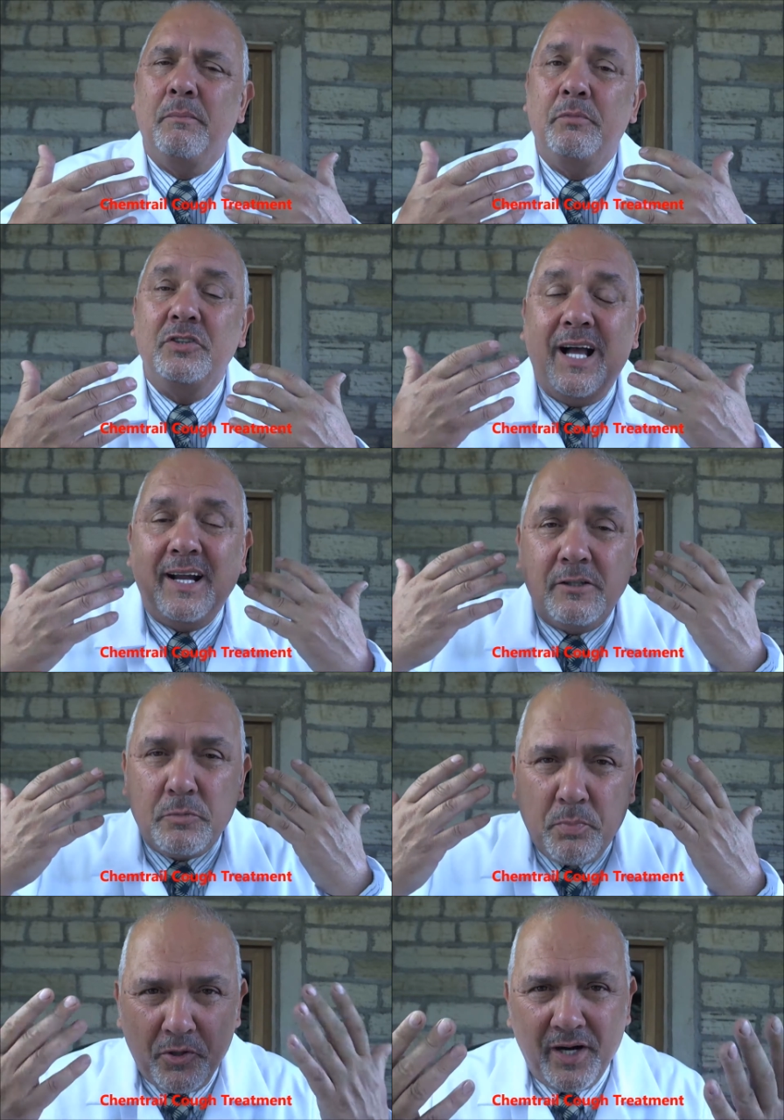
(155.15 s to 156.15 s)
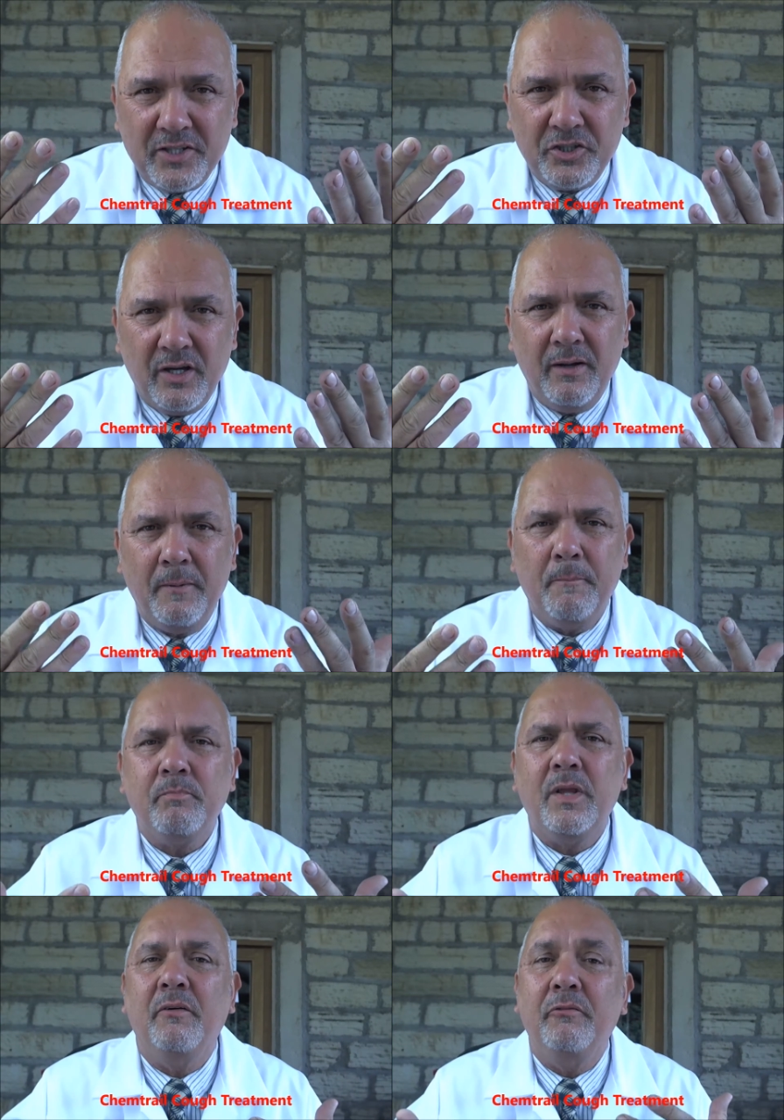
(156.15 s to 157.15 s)
sinus pressure,
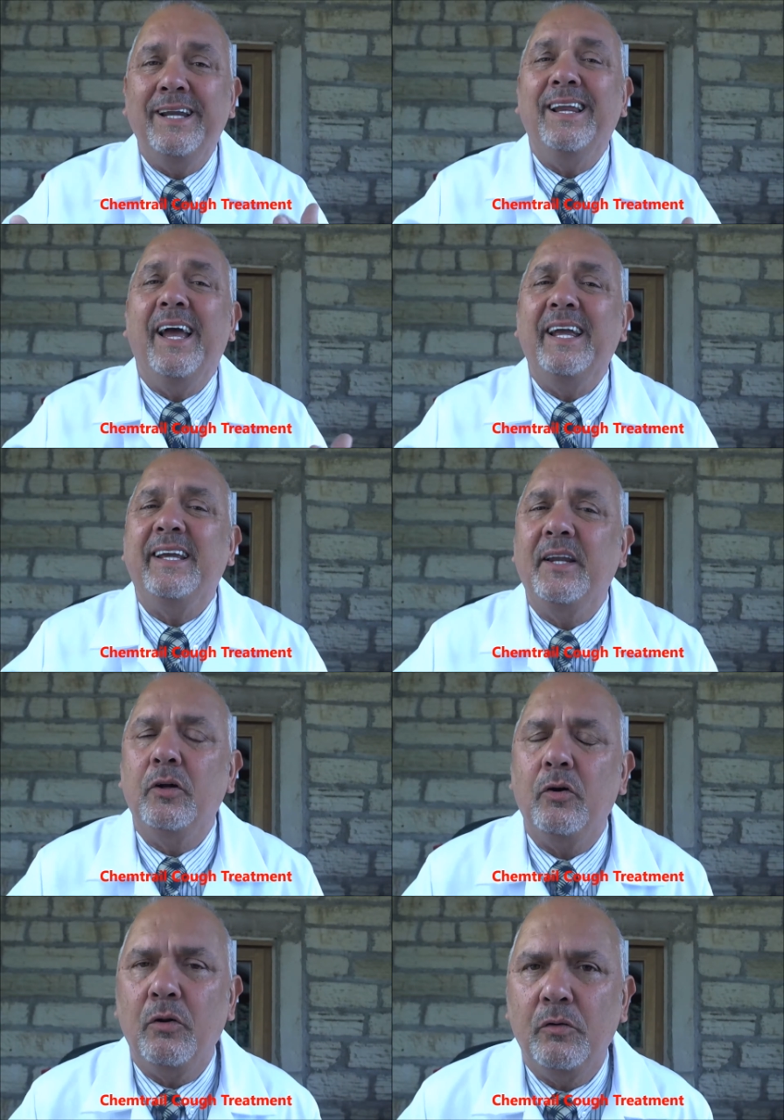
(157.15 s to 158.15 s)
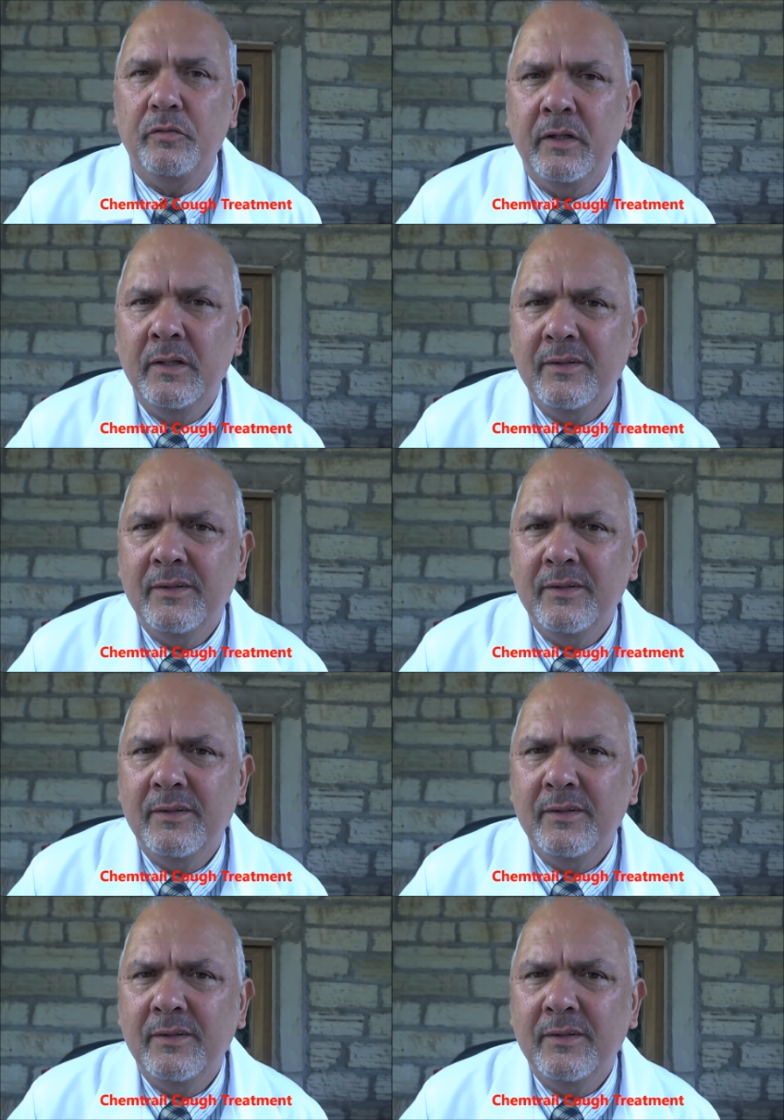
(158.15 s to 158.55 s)
and really aching all over.